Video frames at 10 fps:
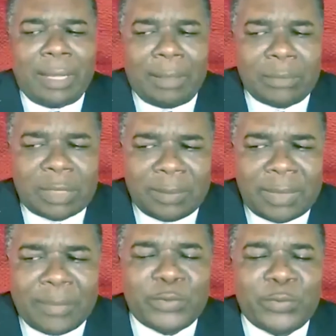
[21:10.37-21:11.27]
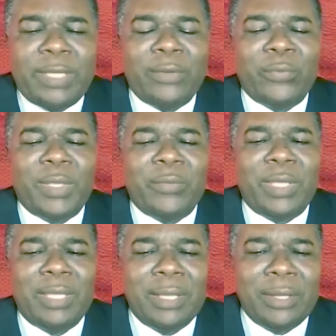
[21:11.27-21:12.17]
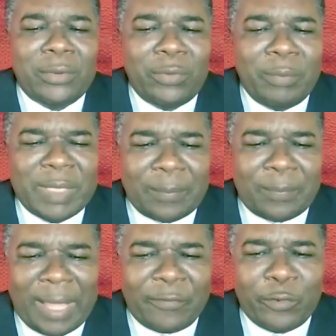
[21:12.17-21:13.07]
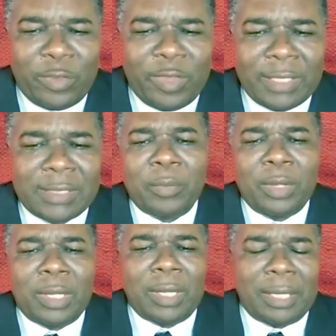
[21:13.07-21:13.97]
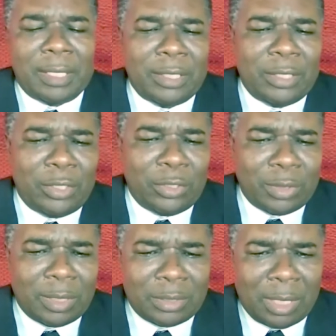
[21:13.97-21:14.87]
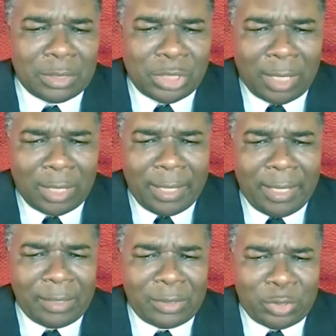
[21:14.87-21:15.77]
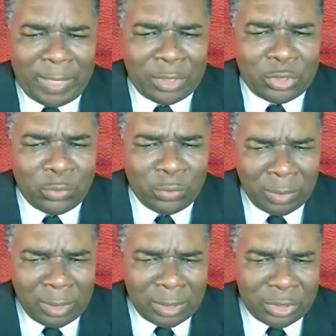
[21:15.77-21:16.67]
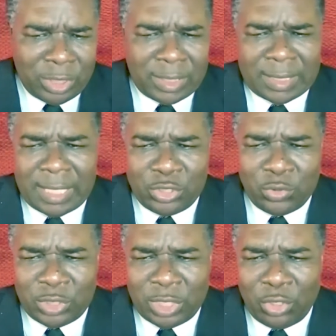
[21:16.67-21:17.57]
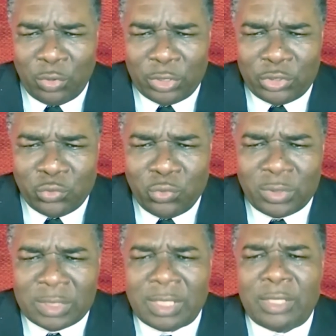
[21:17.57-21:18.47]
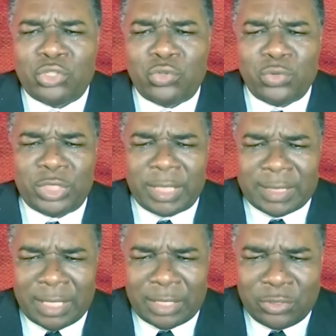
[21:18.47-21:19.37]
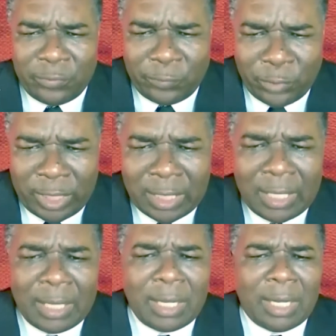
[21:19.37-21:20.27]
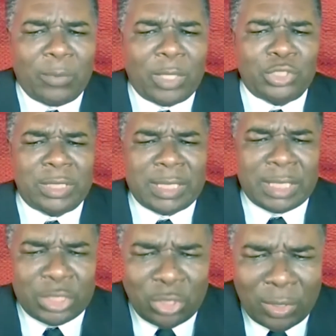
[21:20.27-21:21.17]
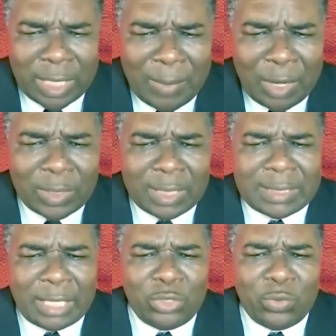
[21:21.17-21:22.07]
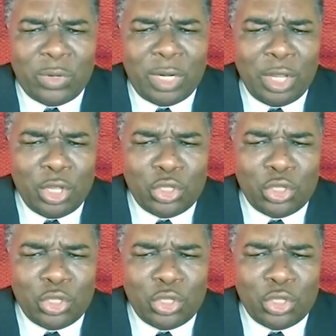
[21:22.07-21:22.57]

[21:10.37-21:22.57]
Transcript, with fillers: sometimes we, we, we misapply a few things. In John eight twenty-two, Jesus says, you shall know the truth, the truth shall set you free. And what Jesus is talking about is that you would know